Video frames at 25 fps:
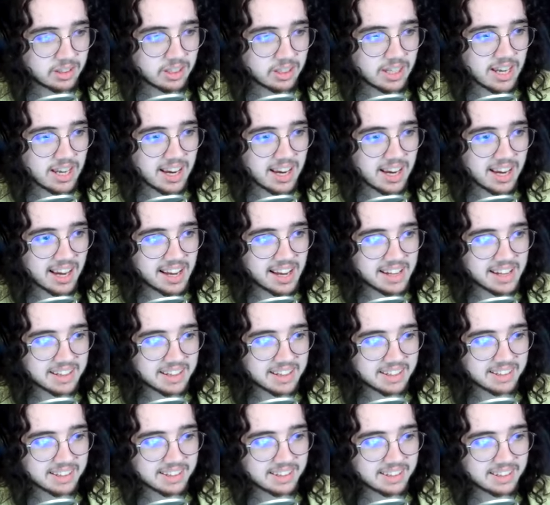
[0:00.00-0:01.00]
yeah,
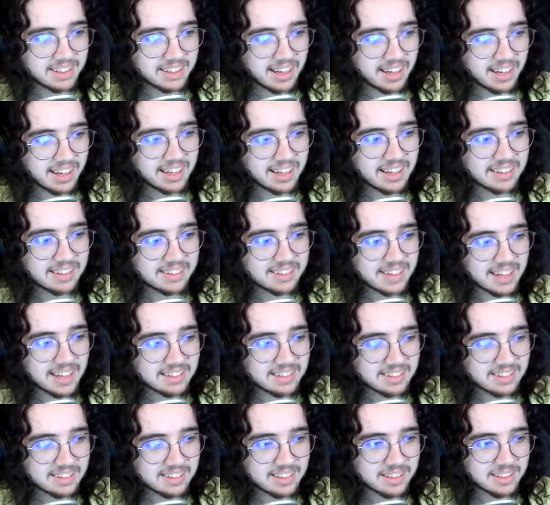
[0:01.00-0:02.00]
I, I, guess
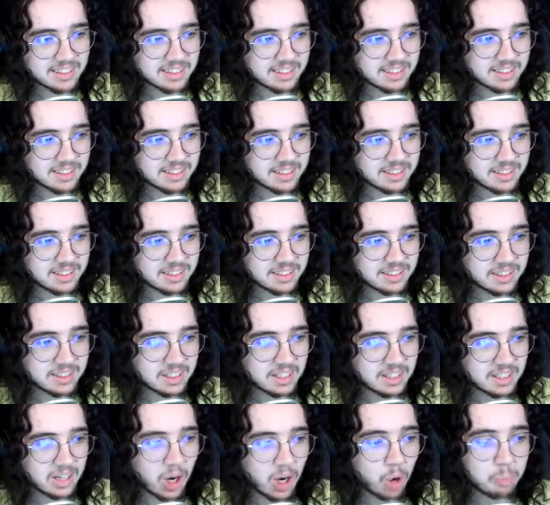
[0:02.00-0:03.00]
that's the.
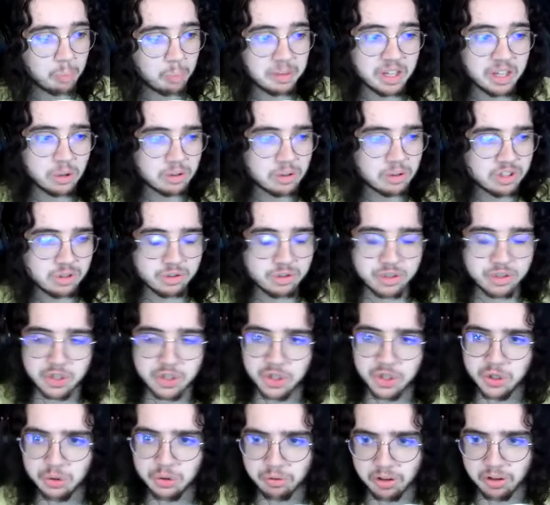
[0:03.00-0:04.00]
Oh, Beetlejuice
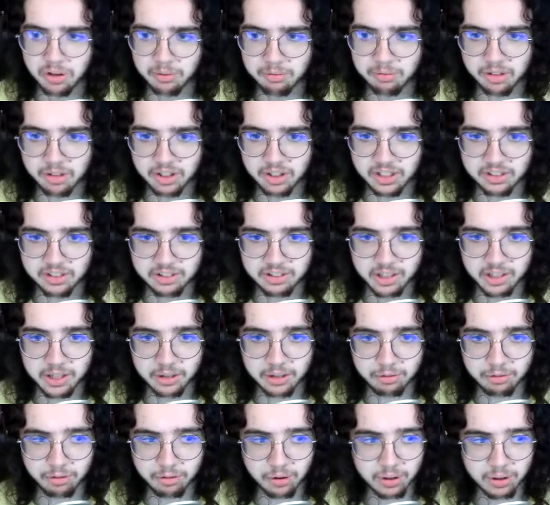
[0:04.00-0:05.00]
two. I'm really
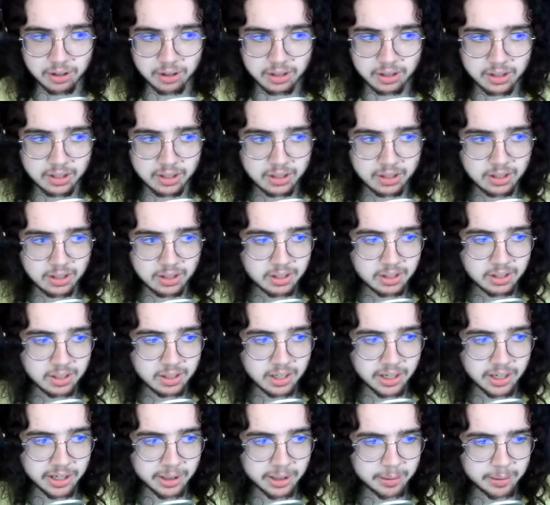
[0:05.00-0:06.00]
excited for,
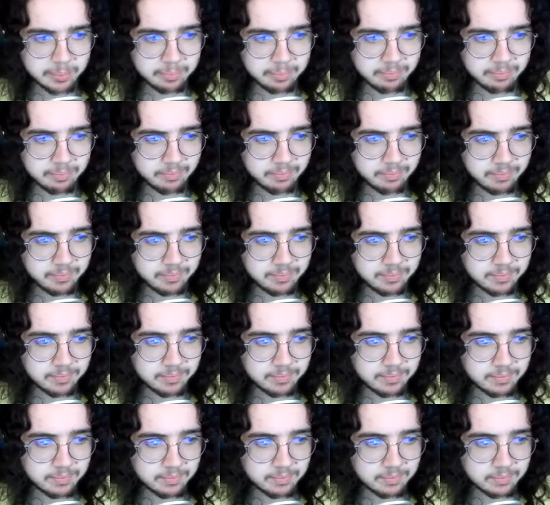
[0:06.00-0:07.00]
um,
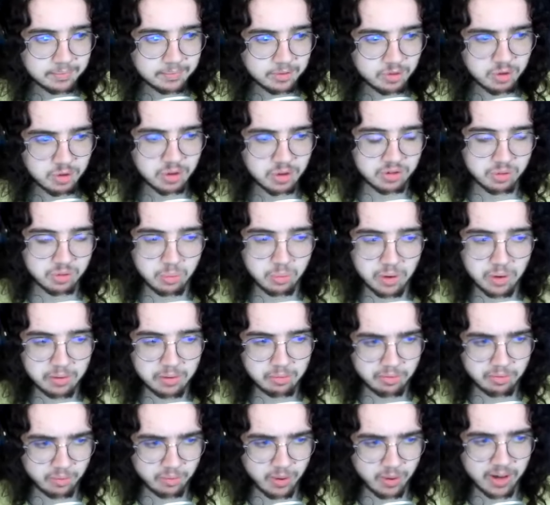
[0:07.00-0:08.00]
because we
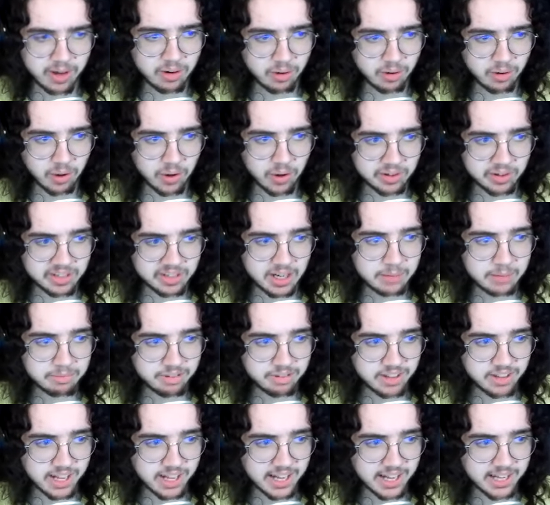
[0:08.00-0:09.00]
wait, waited a long time
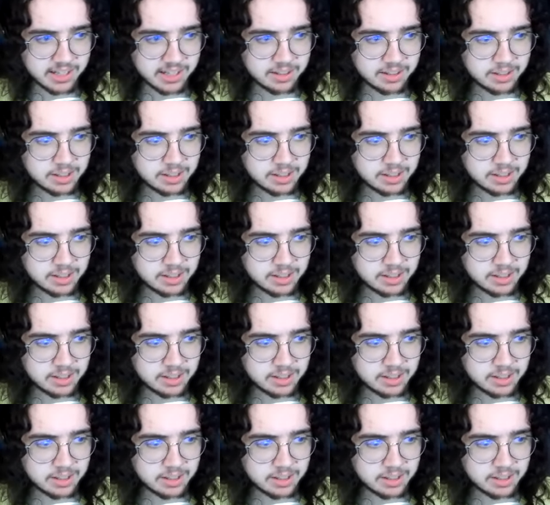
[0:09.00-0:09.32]
for that.